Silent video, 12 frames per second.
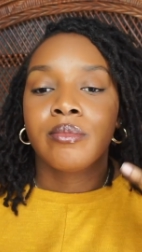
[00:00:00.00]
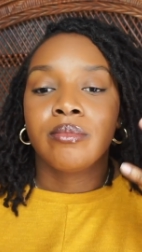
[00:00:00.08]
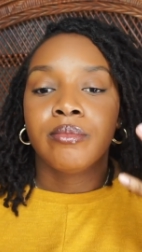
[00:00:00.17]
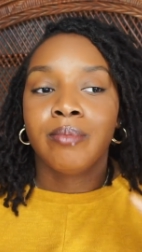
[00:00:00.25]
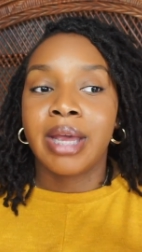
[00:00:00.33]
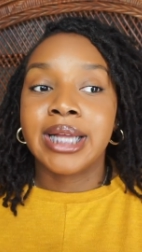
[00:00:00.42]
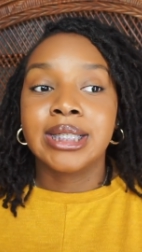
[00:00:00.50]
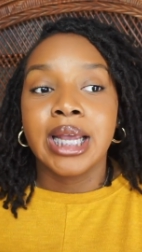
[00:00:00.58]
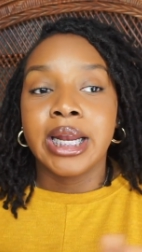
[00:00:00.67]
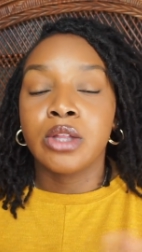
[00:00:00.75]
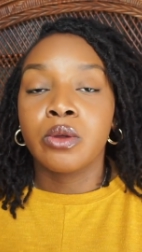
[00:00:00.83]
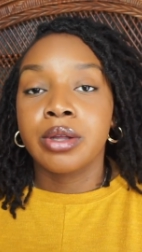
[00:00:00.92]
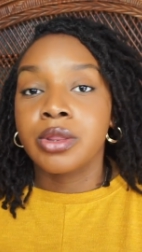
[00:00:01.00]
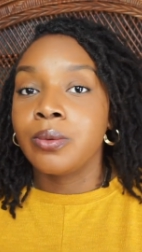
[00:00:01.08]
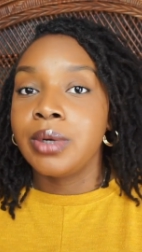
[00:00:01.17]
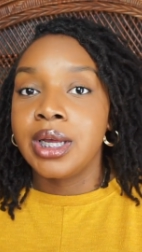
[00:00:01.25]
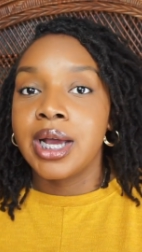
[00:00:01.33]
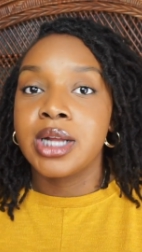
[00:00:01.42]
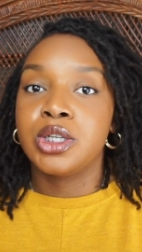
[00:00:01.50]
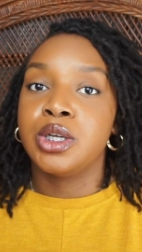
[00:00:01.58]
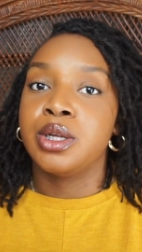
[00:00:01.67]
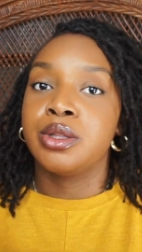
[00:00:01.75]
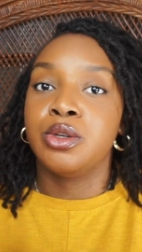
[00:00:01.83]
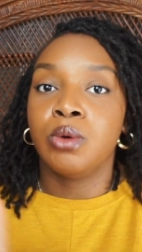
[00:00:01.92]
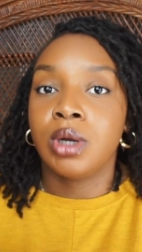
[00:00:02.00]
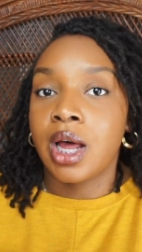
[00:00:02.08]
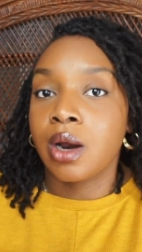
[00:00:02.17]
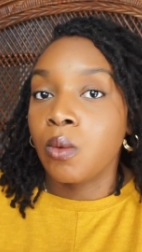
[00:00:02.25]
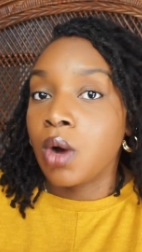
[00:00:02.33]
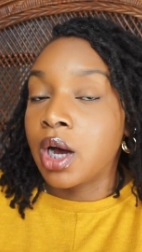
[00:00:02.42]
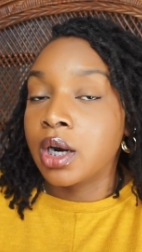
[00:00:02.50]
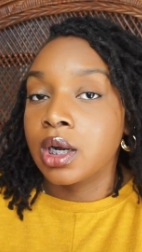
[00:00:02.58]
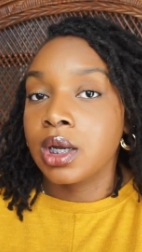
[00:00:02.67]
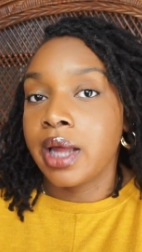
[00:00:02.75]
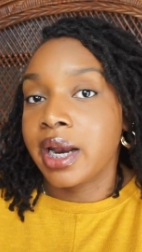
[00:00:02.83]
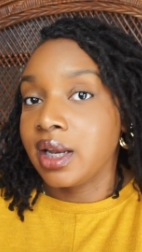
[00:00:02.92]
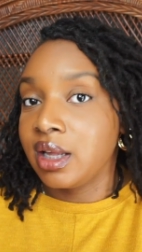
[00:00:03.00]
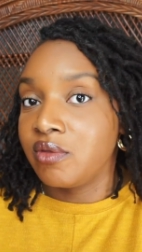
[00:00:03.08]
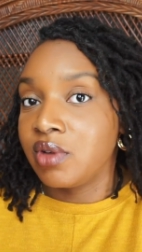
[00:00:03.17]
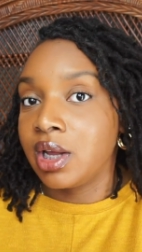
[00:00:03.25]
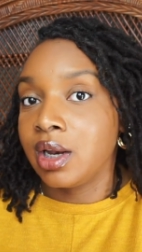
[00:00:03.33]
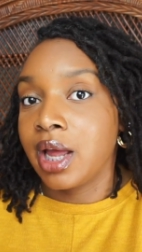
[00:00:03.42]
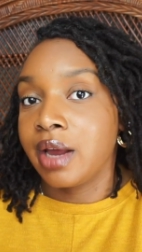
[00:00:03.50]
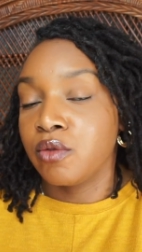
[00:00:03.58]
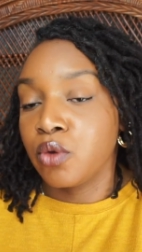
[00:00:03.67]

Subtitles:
maintaining throughout the week, I just do a lot of water, a lot of leave-in, a lot of